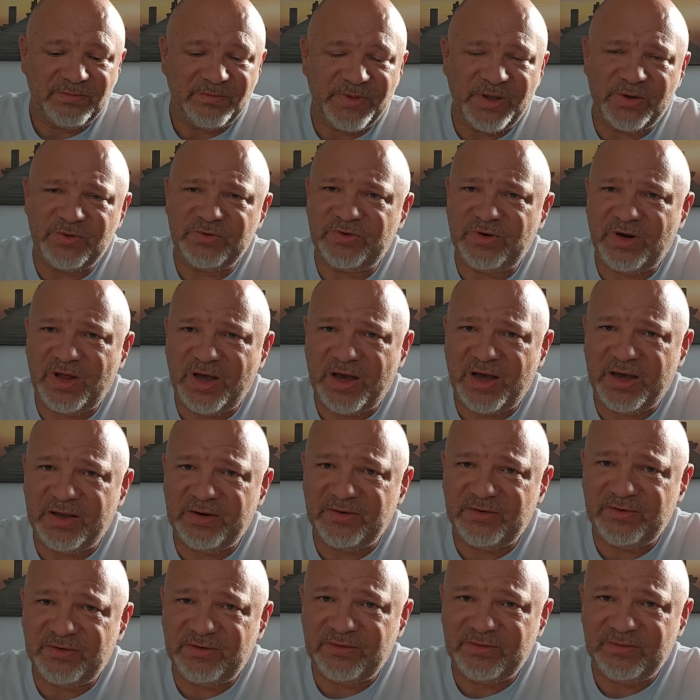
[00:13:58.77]
Those
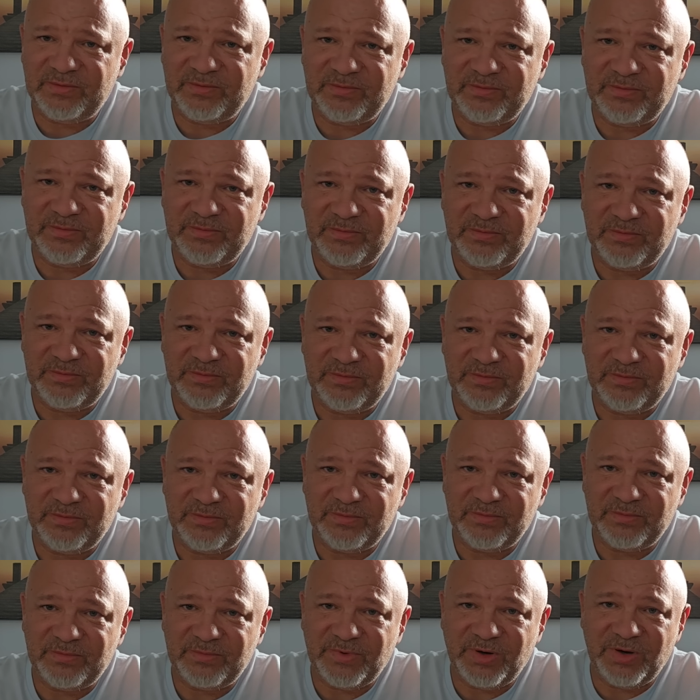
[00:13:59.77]
lights.
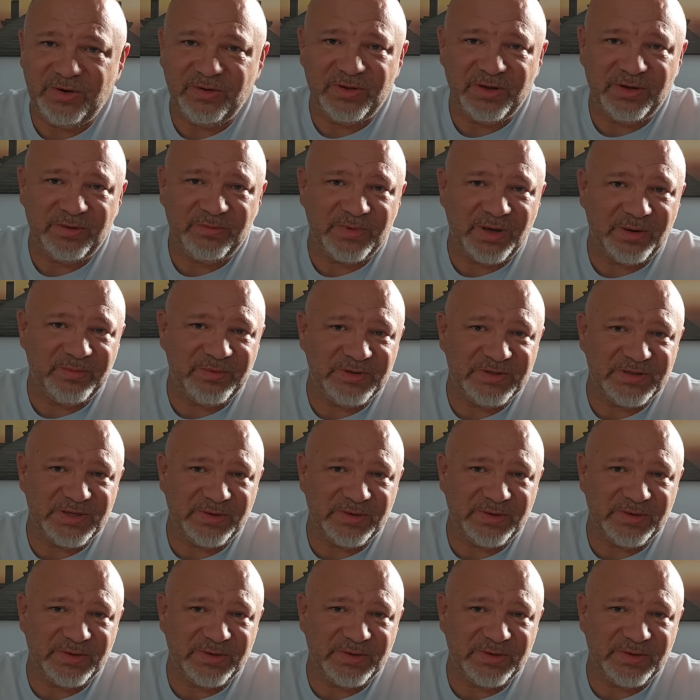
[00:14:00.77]
Do you think maybe